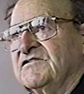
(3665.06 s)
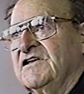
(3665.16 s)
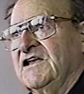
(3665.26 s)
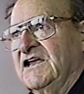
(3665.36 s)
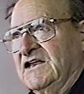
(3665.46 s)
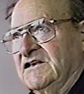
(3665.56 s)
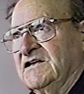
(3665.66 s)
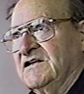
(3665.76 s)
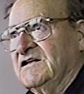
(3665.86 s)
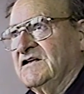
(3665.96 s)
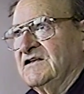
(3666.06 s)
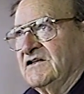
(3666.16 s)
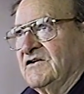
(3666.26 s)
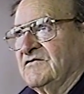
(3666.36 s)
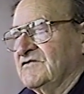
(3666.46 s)
to eat, you
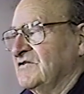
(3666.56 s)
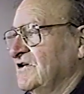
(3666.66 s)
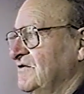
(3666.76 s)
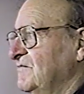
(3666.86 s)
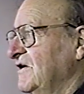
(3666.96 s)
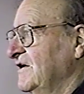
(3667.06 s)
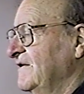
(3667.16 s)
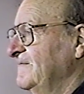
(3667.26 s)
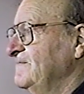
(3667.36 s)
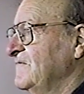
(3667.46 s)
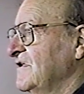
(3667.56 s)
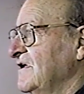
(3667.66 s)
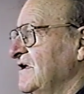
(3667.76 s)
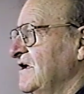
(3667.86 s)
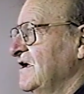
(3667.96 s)
know, so they'd bud.
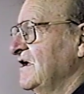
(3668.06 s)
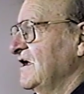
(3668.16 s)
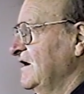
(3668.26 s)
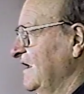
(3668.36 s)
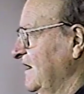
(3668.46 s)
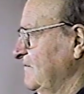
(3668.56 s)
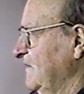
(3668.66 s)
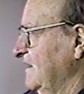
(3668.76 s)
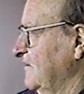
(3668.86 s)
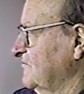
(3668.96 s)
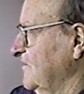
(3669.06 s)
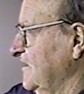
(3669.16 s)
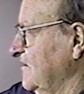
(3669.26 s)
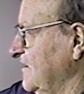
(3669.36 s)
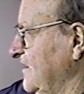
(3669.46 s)
And they had made a
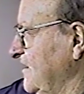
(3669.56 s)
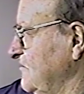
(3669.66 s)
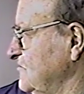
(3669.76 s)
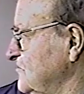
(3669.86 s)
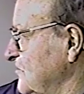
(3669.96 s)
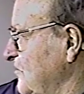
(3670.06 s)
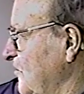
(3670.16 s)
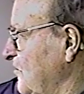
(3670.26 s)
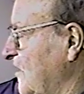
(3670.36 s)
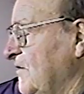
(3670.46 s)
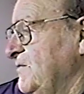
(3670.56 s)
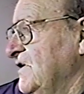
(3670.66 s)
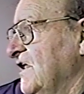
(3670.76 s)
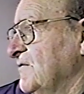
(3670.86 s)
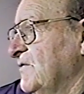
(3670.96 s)
trail, and they used to go up in
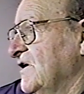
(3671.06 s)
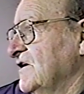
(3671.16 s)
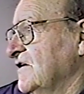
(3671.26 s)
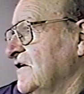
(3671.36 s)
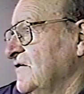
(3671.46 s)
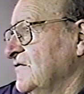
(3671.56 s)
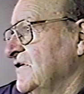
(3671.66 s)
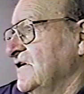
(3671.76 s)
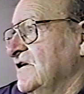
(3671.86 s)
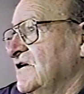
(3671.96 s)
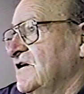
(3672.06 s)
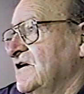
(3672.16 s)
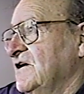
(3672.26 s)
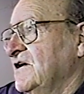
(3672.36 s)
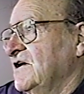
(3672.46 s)
that part of the country
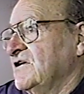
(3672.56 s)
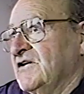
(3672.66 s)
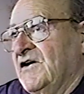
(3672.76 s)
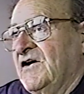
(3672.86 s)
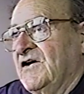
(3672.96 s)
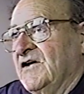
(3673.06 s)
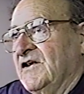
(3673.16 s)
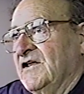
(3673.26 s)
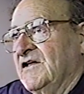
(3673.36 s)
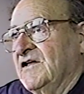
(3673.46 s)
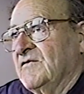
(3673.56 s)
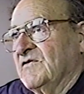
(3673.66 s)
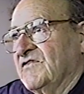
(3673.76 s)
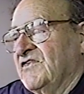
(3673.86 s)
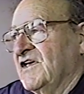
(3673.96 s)
to hide. It was
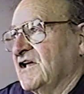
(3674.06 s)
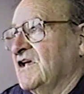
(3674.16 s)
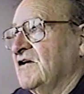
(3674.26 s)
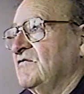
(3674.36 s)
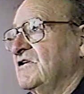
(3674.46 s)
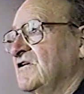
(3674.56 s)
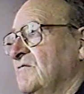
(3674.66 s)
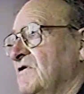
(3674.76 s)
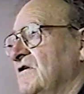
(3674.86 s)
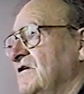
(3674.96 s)
thick, heavy timber.